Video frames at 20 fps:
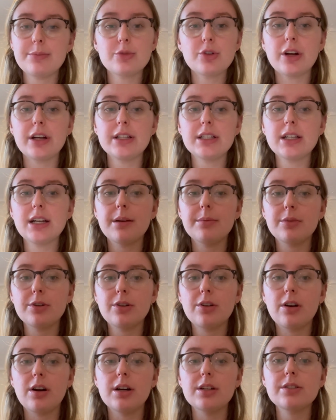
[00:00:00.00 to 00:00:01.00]
trying to come
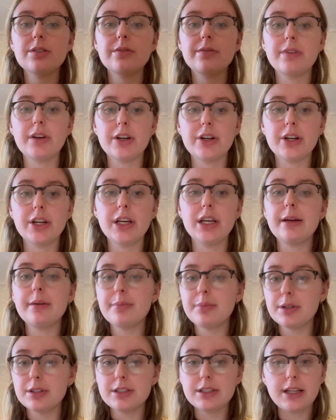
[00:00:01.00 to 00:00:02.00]
across very
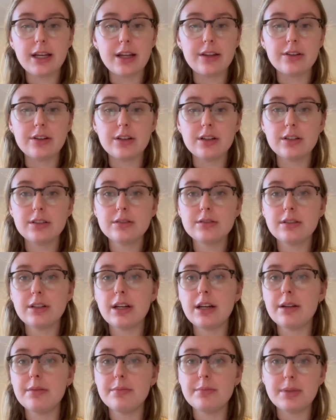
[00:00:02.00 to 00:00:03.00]
put together
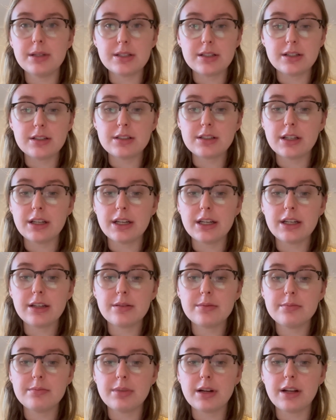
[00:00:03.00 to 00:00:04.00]
and businesslike,
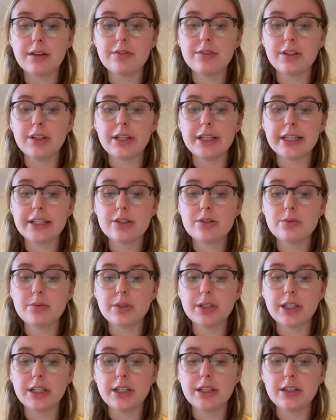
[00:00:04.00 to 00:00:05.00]
but I feel like it's
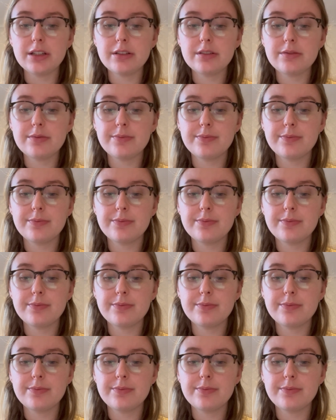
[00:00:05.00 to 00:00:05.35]
really